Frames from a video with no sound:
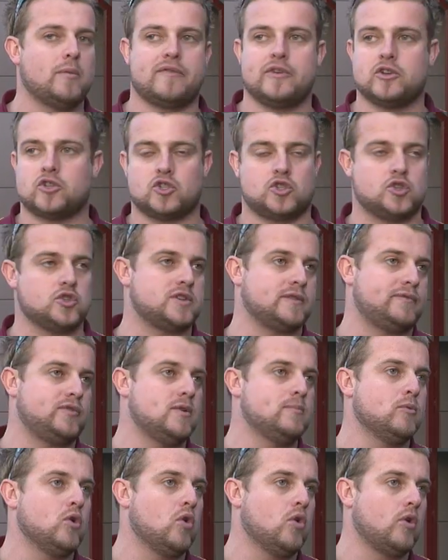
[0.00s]
We've introduced a
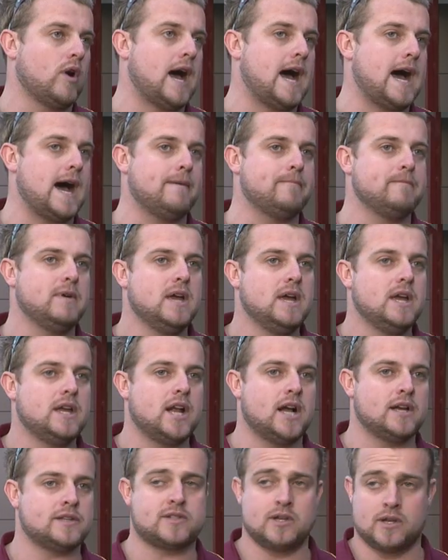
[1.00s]
few more,
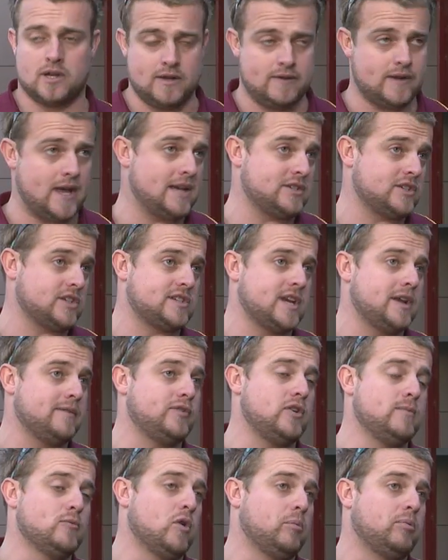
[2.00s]
as you said, a
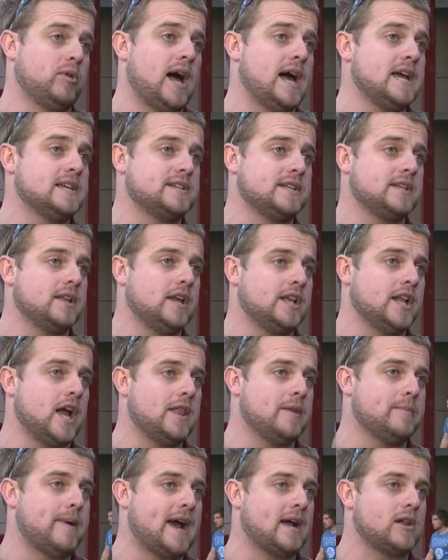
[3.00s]
few more players in
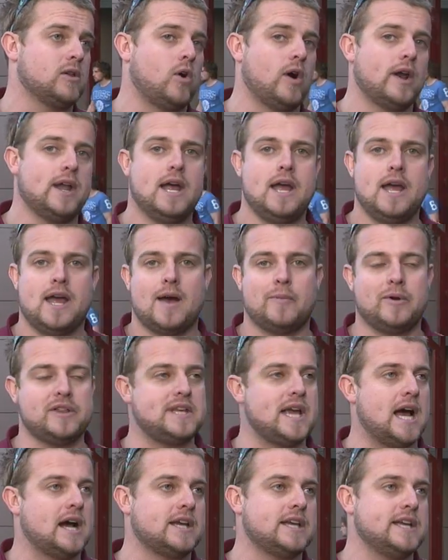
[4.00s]
the back line. And with
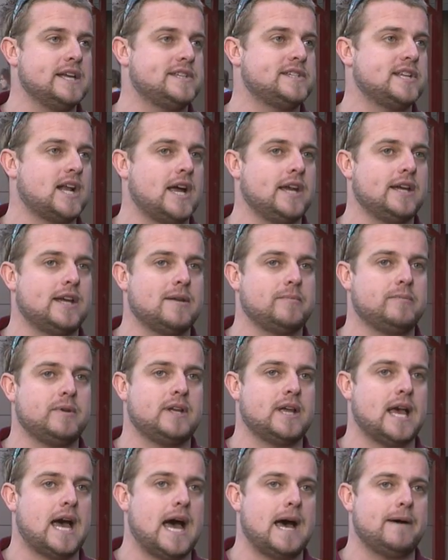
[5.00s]
the young kids, you get
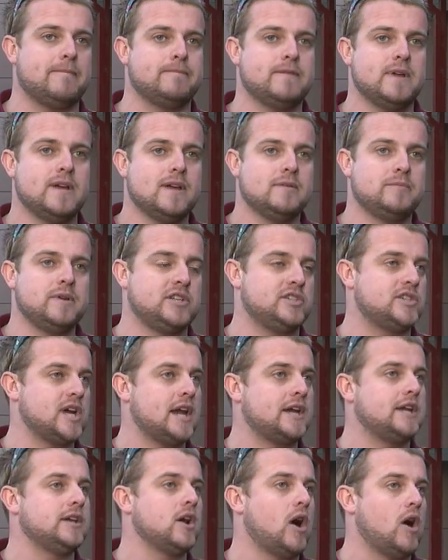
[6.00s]
big
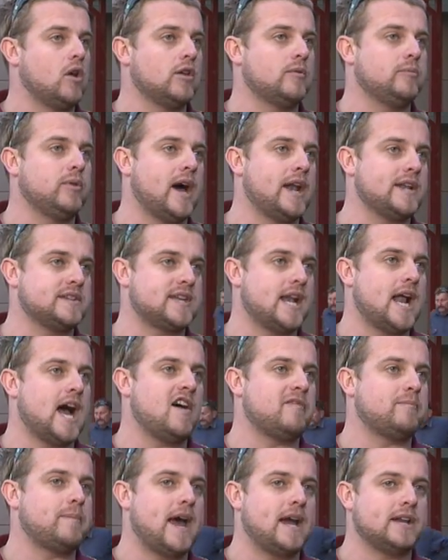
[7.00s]
Jakey Nolan playing at centre
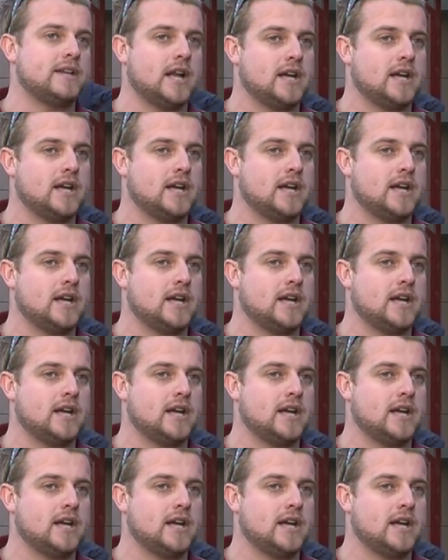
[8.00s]
half back.